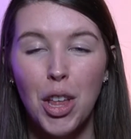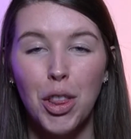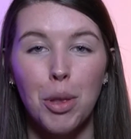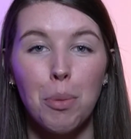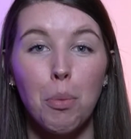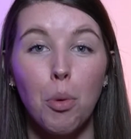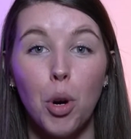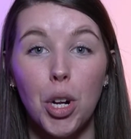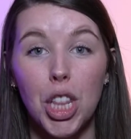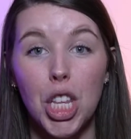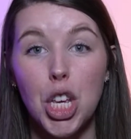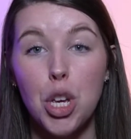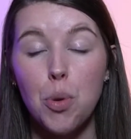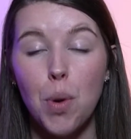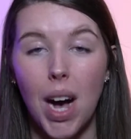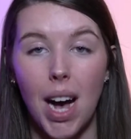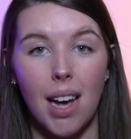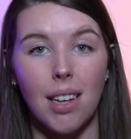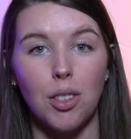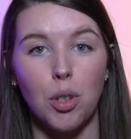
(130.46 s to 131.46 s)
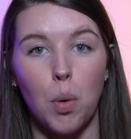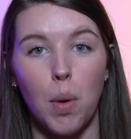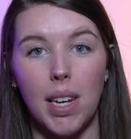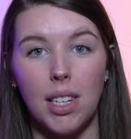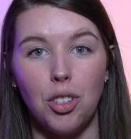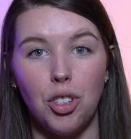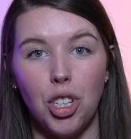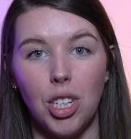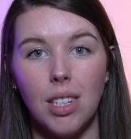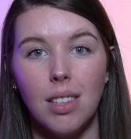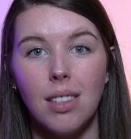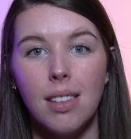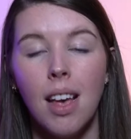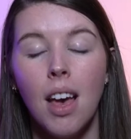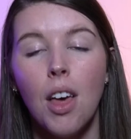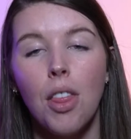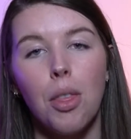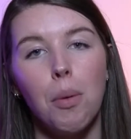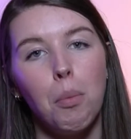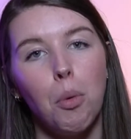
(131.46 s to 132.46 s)
The more that you ask questions,
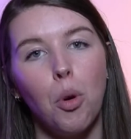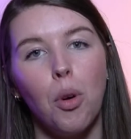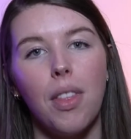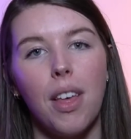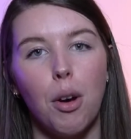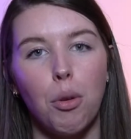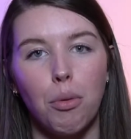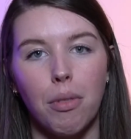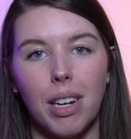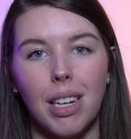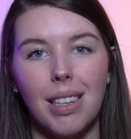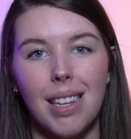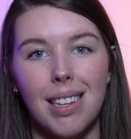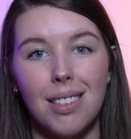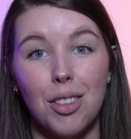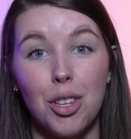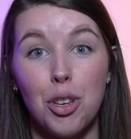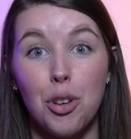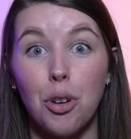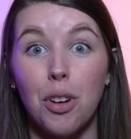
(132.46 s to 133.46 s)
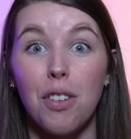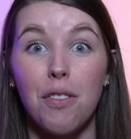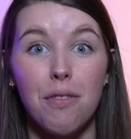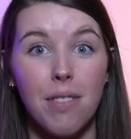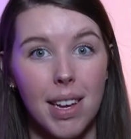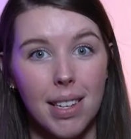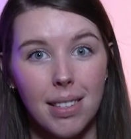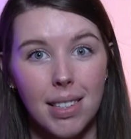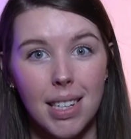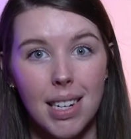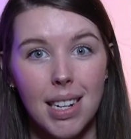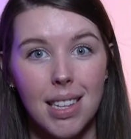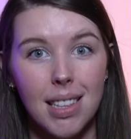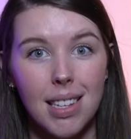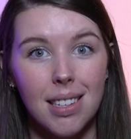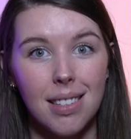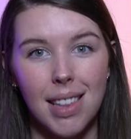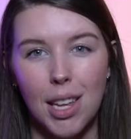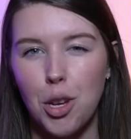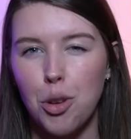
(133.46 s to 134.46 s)
the more they'll realize that you're invested in
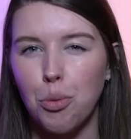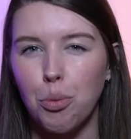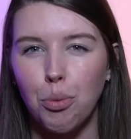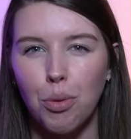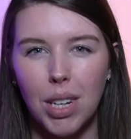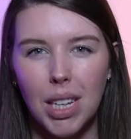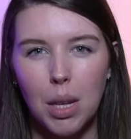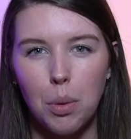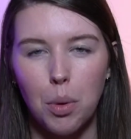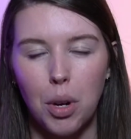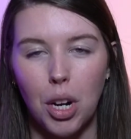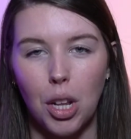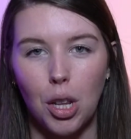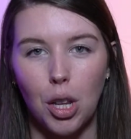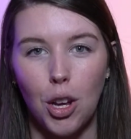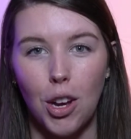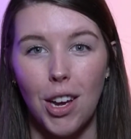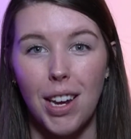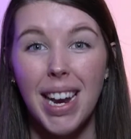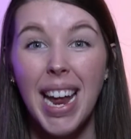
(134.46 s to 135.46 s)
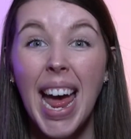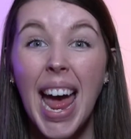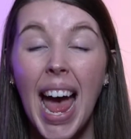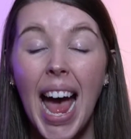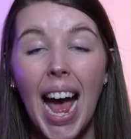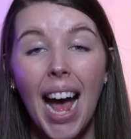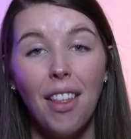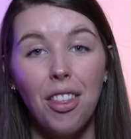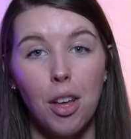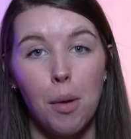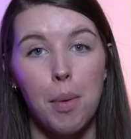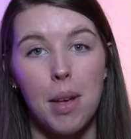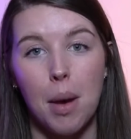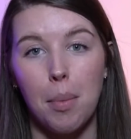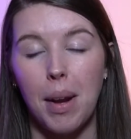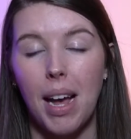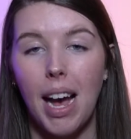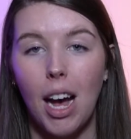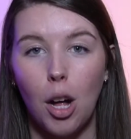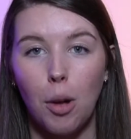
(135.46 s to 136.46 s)
this, that you really want to learn, and they'll be
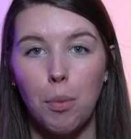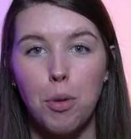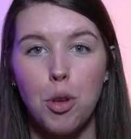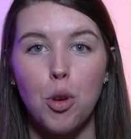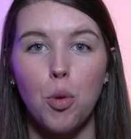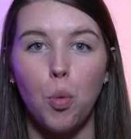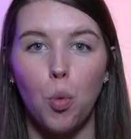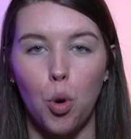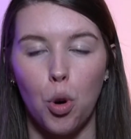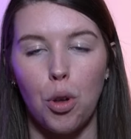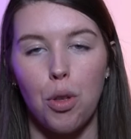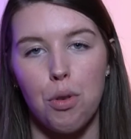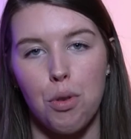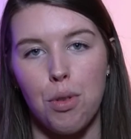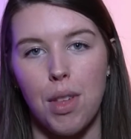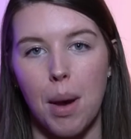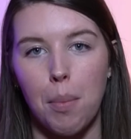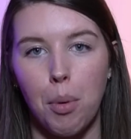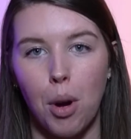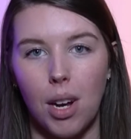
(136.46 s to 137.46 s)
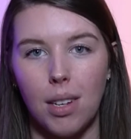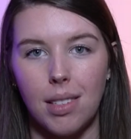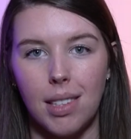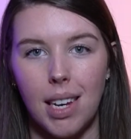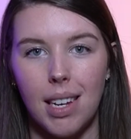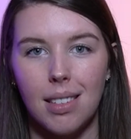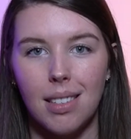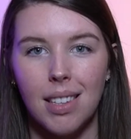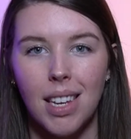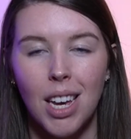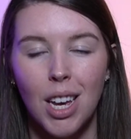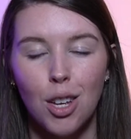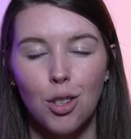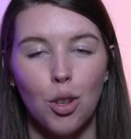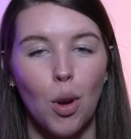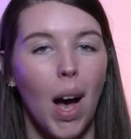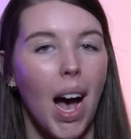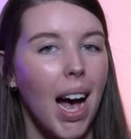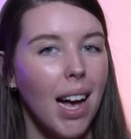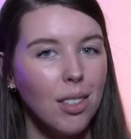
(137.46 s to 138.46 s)
able to help you walk through that process.
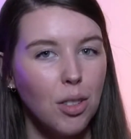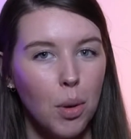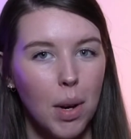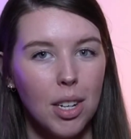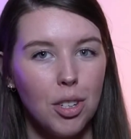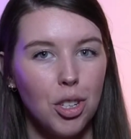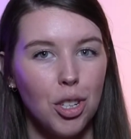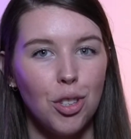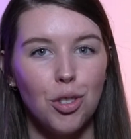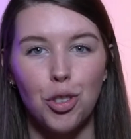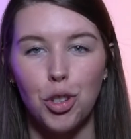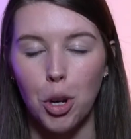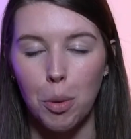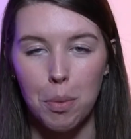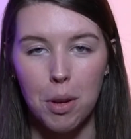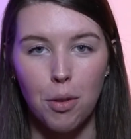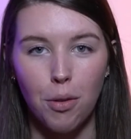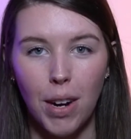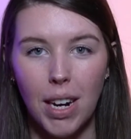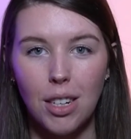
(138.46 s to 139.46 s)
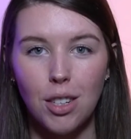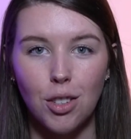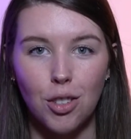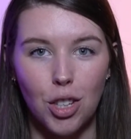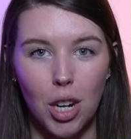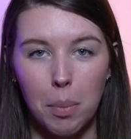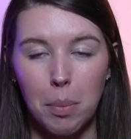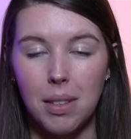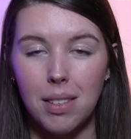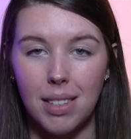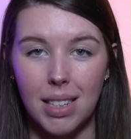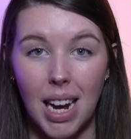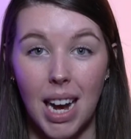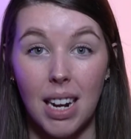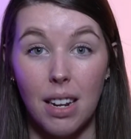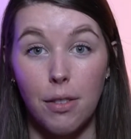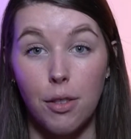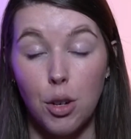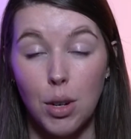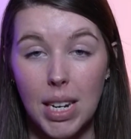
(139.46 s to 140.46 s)
So ask questions. Don't be afraid to stop and start
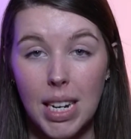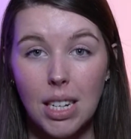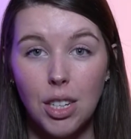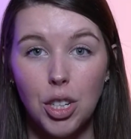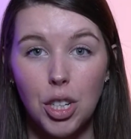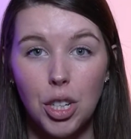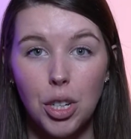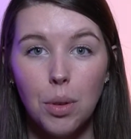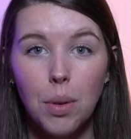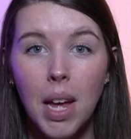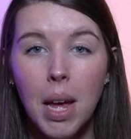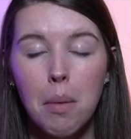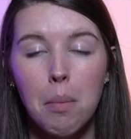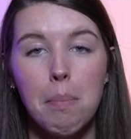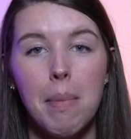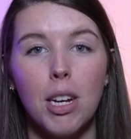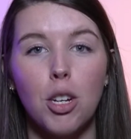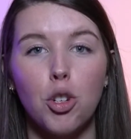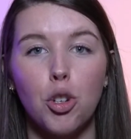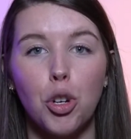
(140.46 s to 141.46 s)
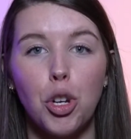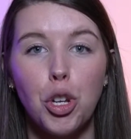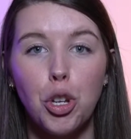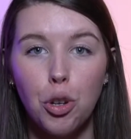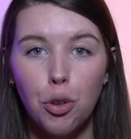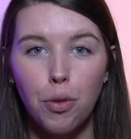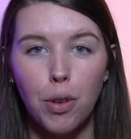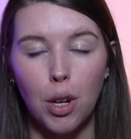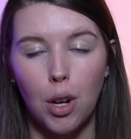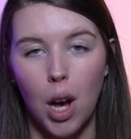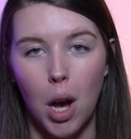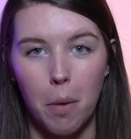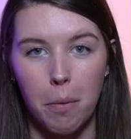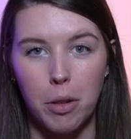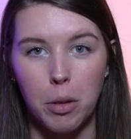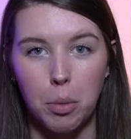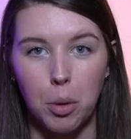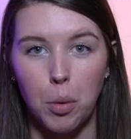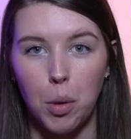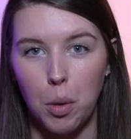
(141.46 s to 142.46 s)
if you need to. Make sure you feel
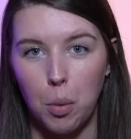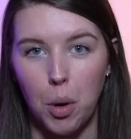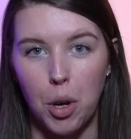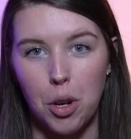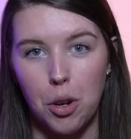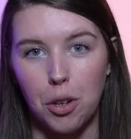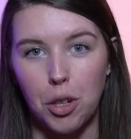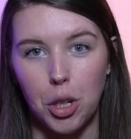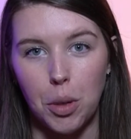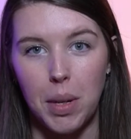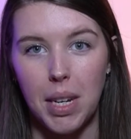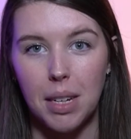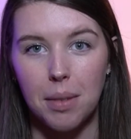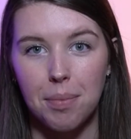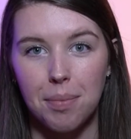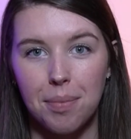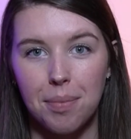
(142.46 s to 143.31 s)
comfortable with what you're doing.